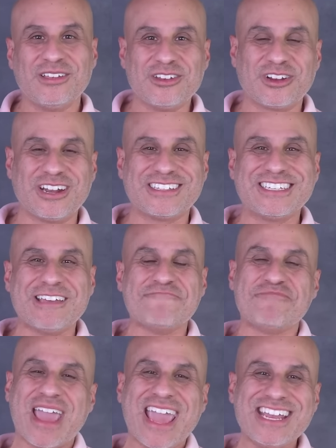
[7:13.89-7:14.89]
you're going to see a
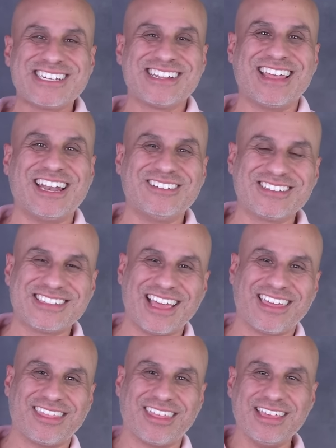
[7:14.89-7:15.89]
page that looks
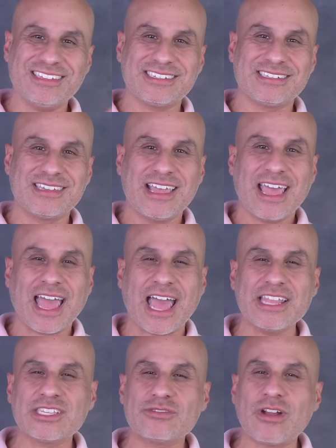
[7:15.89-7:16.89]
like this.
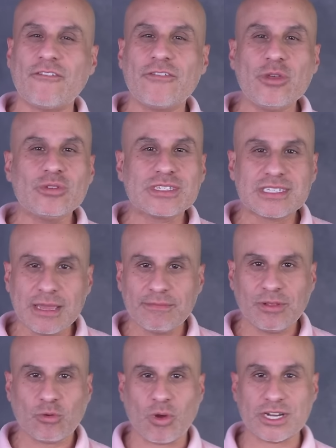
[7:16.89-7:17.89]
Answer a few
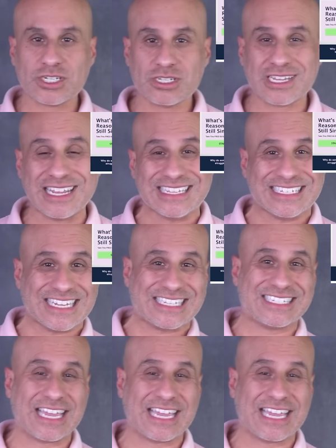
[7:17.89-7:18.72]
simple questions, and in 60